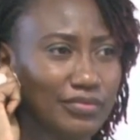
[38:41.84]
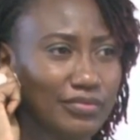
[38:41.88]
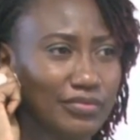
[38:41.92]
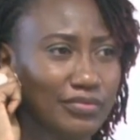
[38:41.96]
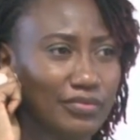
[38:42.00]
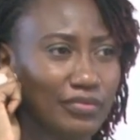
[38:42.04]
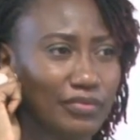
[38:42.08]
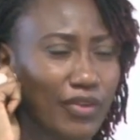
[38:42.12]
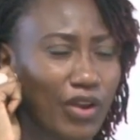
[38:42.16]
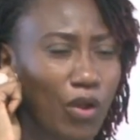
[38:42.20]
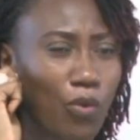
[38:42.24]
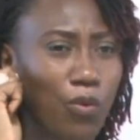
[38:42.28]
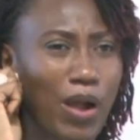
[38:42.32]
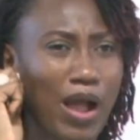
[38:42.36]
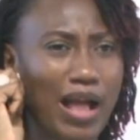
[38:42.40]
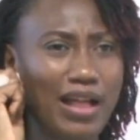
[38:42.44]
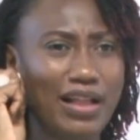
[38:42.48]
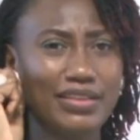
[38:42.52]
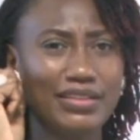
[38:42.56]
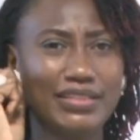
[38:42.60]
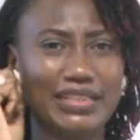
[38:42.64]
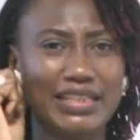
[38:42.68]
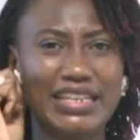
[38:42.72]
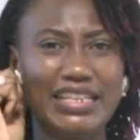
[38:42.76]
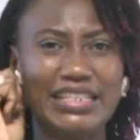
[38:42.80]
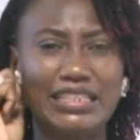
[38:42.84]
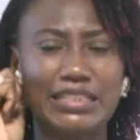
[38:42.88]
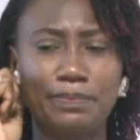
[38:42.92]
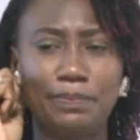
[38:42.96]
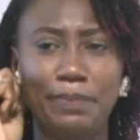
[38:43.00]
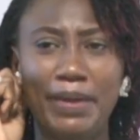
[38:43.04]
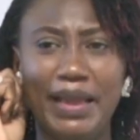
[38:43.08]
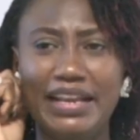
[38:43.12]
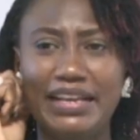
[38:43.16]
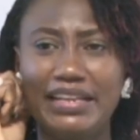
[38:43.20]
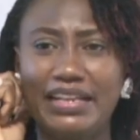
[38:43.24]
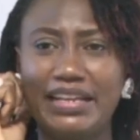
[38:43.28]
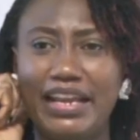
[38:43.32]
Whilst he's
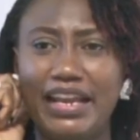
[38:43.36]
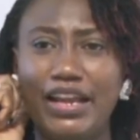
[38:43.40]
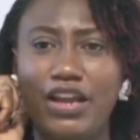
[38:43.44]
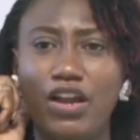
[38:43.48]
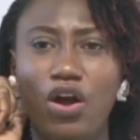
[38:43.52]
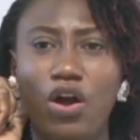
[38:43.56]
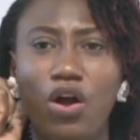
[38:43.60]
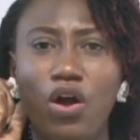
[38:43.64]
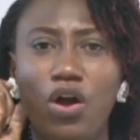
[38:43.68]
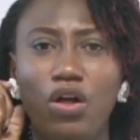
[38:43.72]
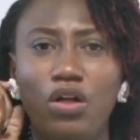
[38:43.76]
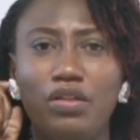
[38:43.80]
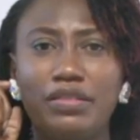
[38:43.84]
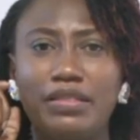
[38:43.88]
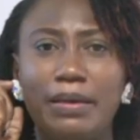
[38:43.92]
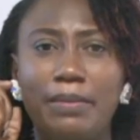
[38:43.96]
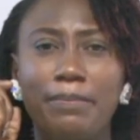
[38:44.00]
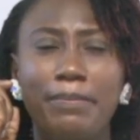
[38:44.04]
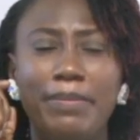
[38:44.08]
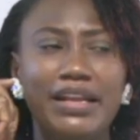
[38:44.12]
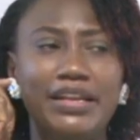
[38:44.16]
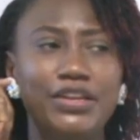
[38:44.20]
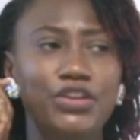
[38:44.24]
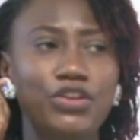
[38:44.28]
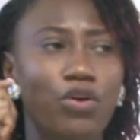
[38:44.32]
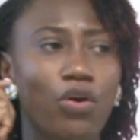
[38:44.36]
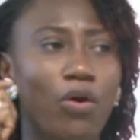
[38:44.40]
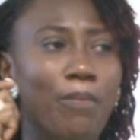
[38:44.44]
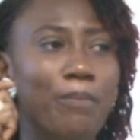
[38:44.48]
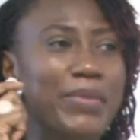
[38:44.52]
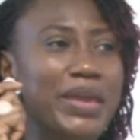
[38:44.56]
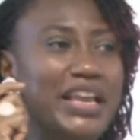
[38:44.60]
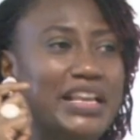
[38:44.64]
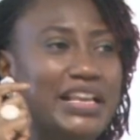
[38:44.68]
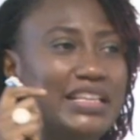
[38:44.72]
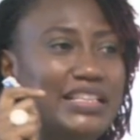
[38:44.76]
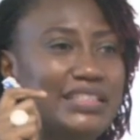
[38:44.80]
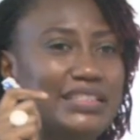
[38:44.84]
spending all the money or
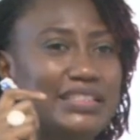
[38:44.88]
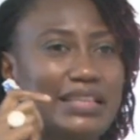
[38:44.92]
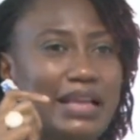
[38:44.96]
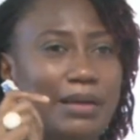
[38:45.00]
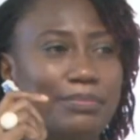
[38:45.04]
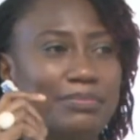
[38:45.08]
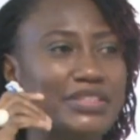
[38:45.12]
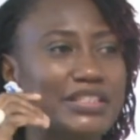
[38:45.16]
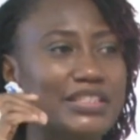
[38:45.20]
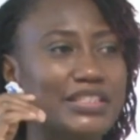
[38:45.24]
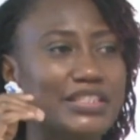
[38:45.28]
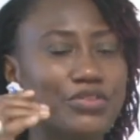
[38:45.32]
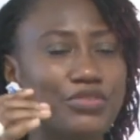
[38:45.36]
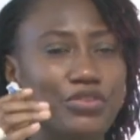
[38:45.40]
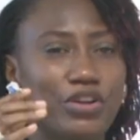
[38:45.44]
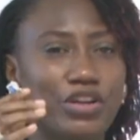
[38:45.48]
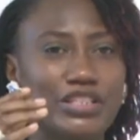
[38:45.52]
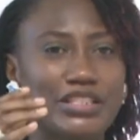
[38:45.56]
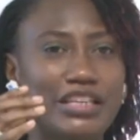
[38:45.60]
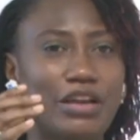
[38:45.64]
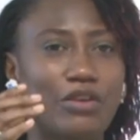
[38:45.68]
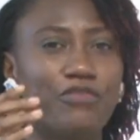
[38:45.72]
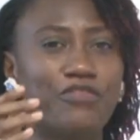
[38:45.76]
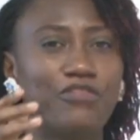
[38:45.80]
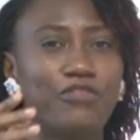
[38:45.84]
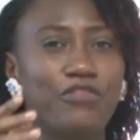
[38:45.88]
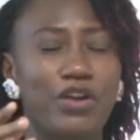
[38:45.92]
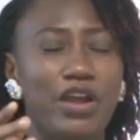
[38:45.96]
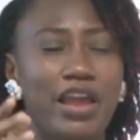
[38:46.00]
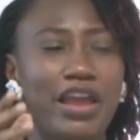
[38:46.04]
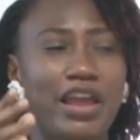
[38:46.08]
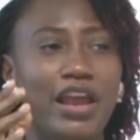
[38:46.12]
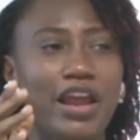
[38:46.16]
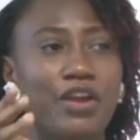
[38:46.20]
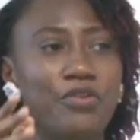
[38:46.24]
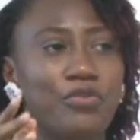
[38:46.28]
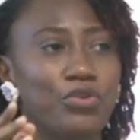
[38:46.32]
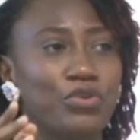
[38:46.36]
making some serious
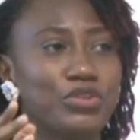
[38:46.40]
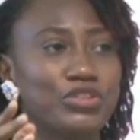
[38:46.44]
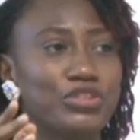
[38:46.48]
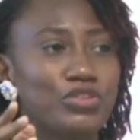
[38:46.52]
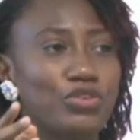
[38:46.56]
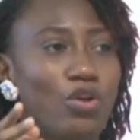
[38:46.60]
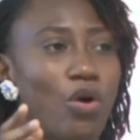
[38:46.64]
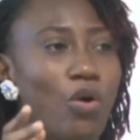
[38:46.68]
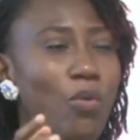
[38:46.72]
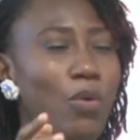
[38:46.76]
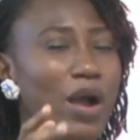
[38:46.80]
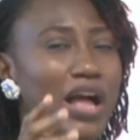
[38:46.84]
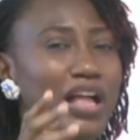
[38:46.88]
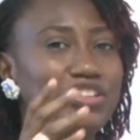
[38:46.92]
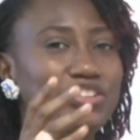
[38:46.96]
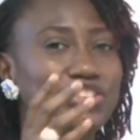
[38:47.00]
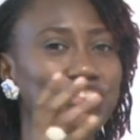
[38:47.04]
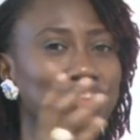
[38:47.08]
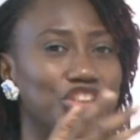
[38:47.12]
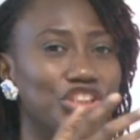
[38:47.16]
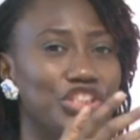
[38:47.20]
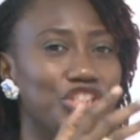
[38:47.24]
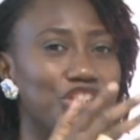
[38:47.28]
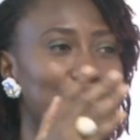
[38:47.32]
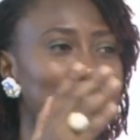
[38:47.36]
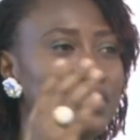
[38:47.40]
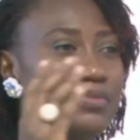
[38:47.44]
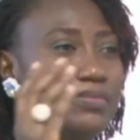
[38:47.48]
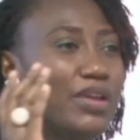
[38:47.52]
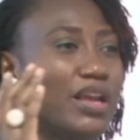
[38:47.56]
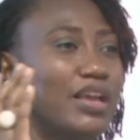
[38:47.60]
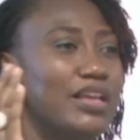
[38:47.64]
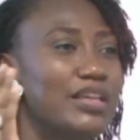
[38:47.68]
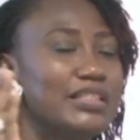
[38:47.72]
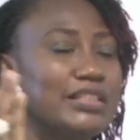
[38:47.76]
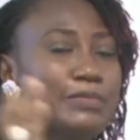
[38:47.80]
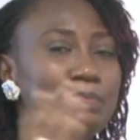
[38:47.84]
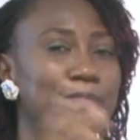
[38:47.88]
errors, or whilst she's
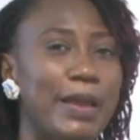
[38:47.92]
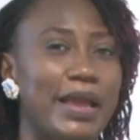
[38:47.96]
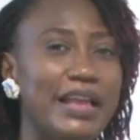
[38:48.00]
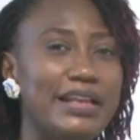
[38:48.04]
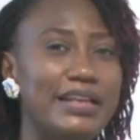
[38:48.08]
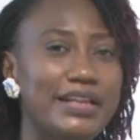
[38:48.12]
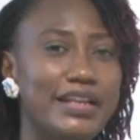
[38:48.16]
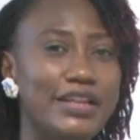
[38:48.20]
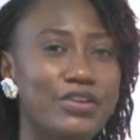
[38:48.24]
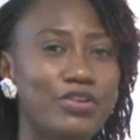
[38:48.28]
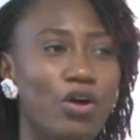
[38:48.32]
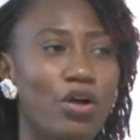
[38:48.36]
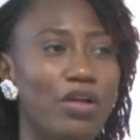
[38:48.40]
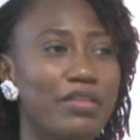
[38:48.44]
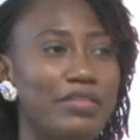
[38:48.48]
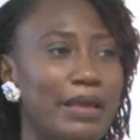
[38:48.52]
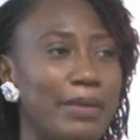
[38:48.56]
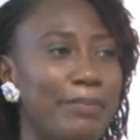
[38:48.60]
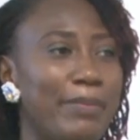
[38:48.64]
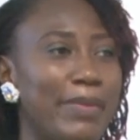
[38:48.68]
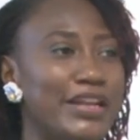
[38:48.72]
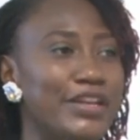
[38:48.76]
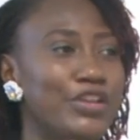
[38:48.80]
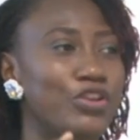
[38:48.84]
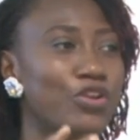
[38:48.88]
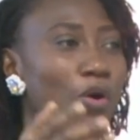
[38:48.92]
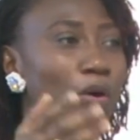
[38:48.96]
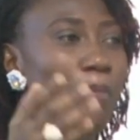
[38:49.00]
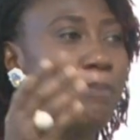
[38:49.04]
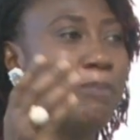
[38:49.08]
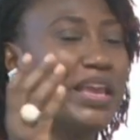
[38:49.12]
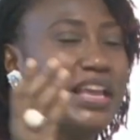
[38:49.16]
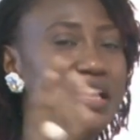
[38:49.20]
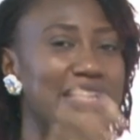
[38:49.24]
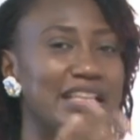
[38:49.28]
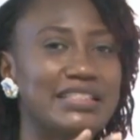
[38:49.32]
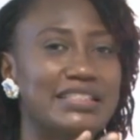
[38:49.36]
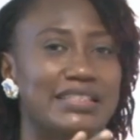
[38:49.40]
spending all the money or
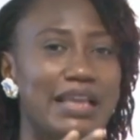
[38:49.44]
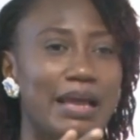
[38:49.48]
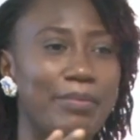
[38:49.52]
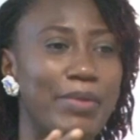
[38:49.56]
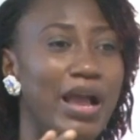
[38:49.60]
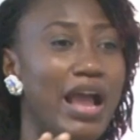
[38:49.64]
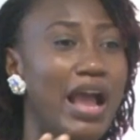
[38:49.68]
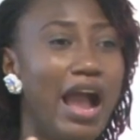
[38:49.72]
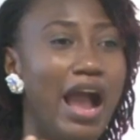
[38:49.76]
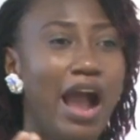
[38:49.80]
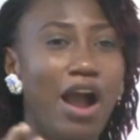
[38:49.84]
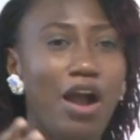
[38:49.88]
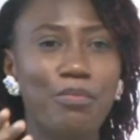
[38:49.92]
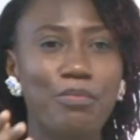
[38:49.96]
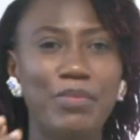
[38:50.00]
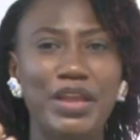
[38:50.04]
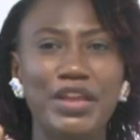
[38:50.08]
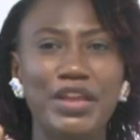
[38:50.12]
making some, how many